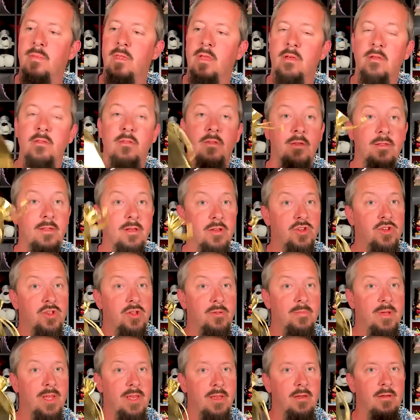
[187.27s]
So this should
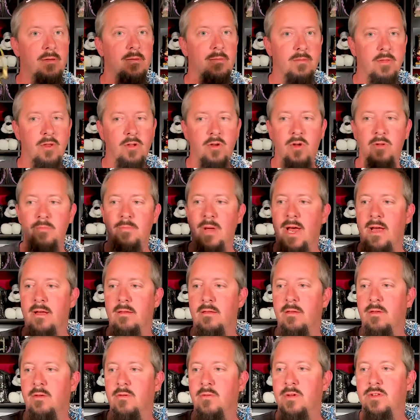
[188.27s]
be the gold
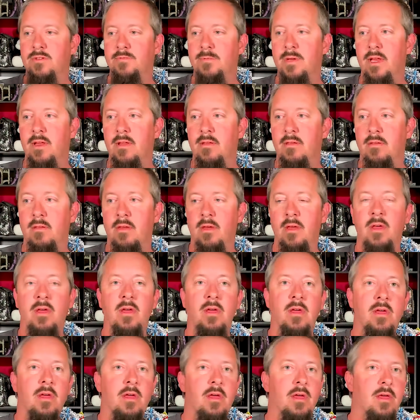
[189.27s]
box, which means
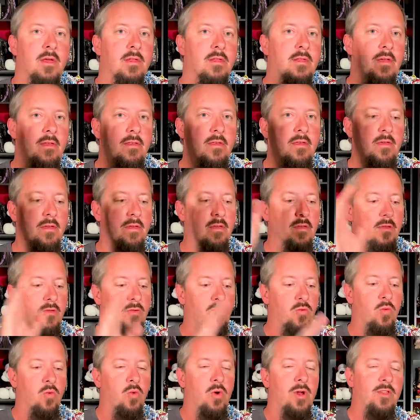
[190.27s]
this is
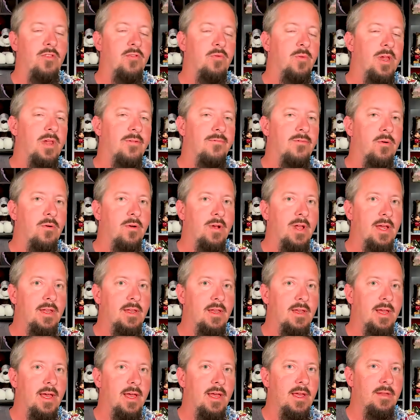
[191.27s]

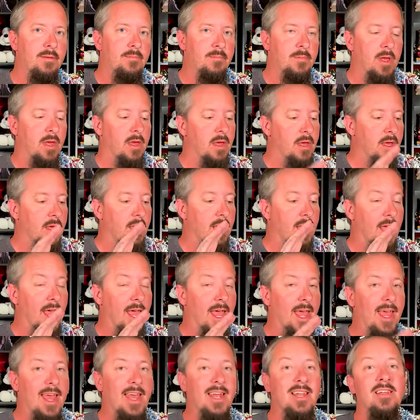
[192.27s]
$124.99,
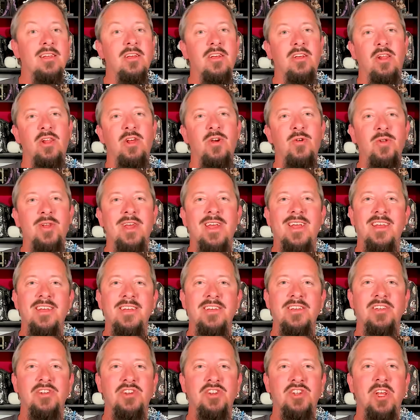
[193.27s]
including
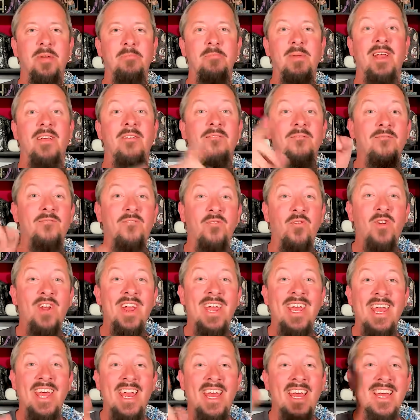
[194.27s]
shipping.
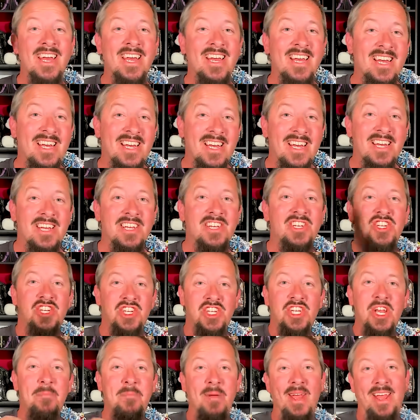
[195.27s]
Free
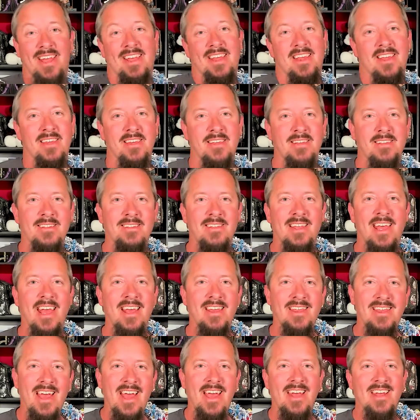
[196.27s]
shipping.
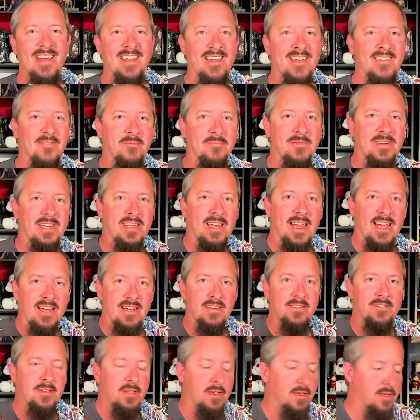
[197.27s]
Take that, everybody
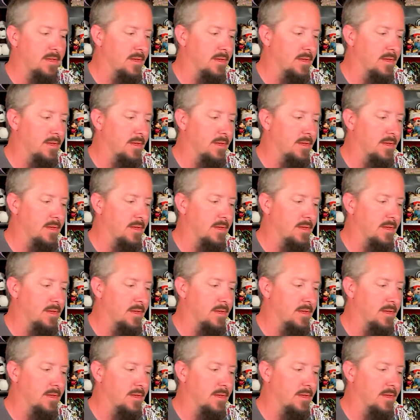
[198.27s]
else.